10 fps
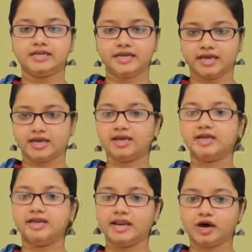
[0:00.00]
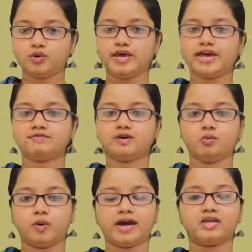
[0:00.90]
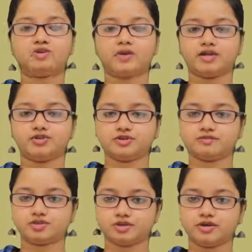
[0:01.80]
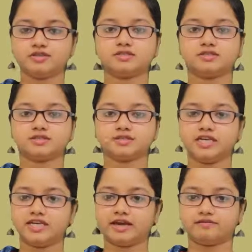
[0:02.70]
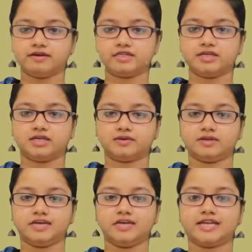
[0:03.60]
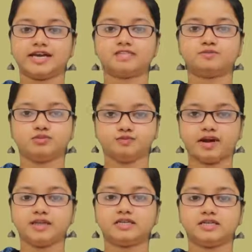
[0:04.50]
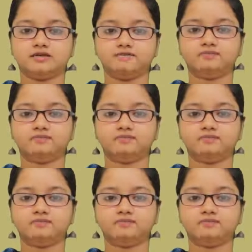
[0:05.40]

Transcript: They now have a wide range of choices in everything. It has provided